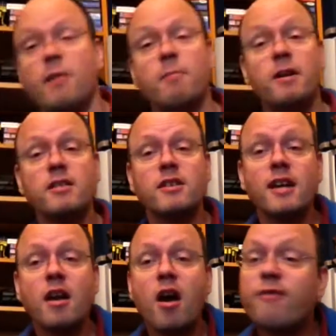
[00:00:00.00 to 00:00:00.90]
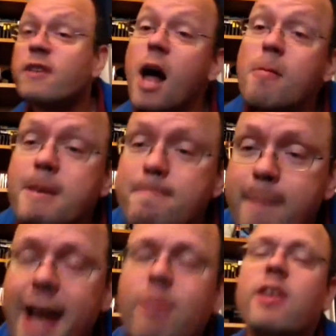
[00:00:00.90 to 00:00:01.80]
Mark signing off, and I'll be
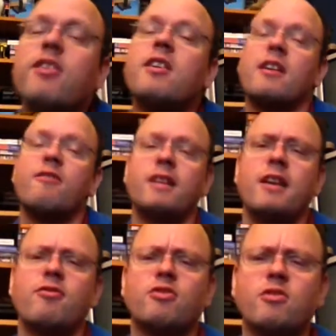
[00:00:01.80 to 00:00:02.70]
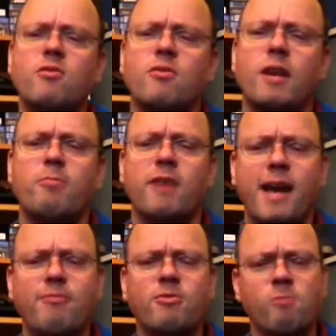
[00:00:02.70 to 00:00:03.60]
back with another video soon, and
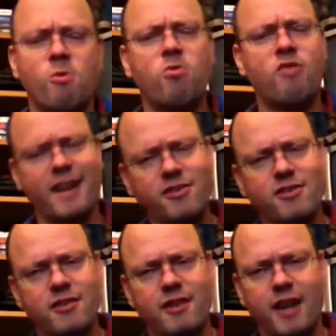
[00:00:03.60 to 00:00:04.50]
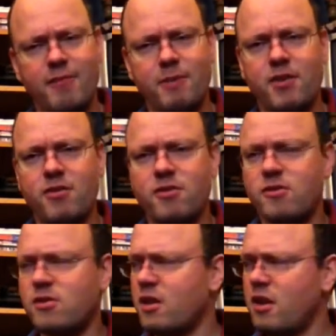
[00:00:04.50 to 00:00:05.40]
perhaps more rested then,
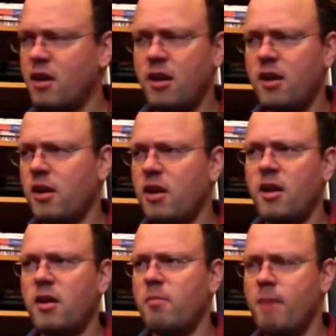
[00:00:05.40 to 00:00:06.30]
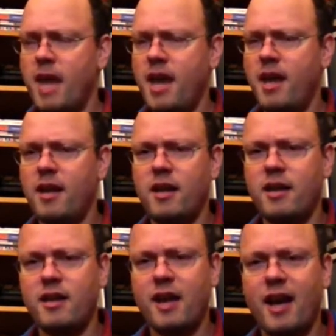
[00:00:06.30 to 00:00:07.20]
because man,
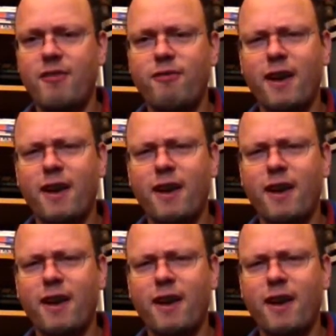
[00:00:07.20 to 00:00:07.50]
I